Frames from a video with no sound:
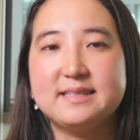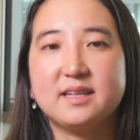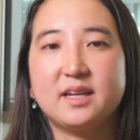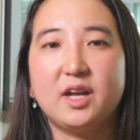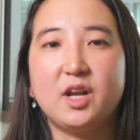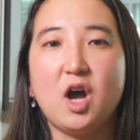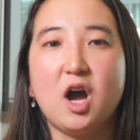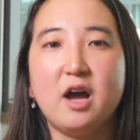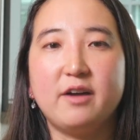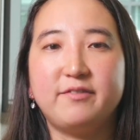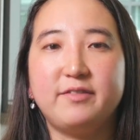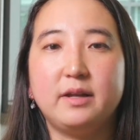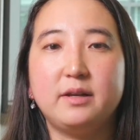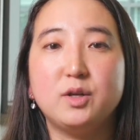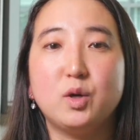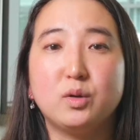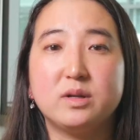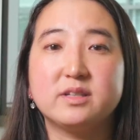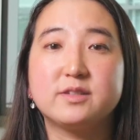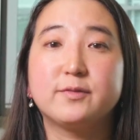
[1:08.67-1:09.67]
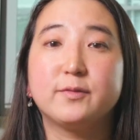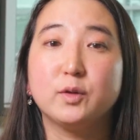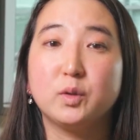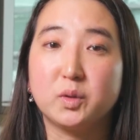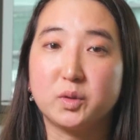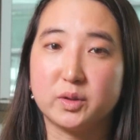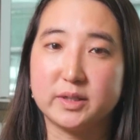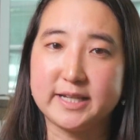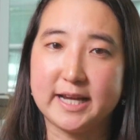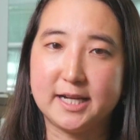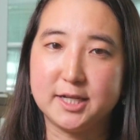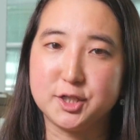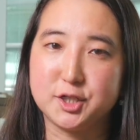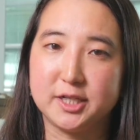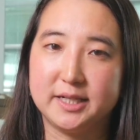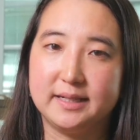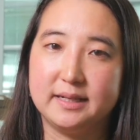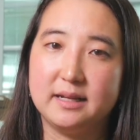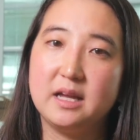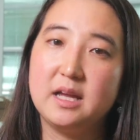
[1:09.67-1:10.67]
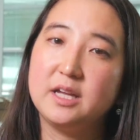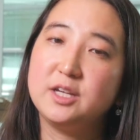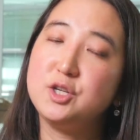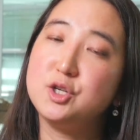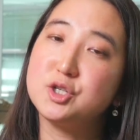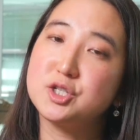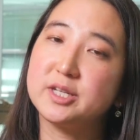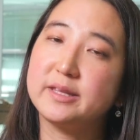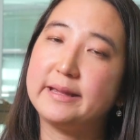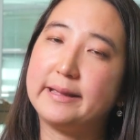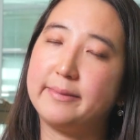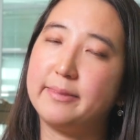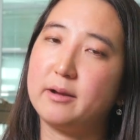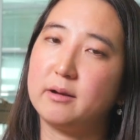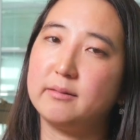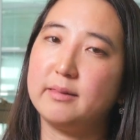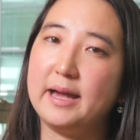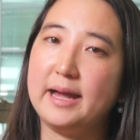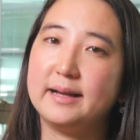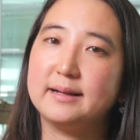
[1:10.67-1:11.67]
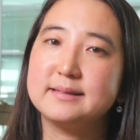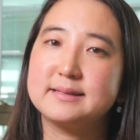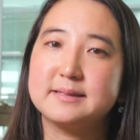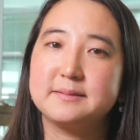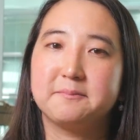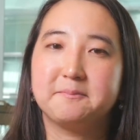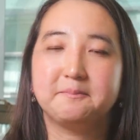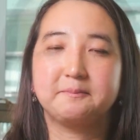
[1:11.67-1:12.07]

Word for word: can often notice fluid retention, usually in their legs.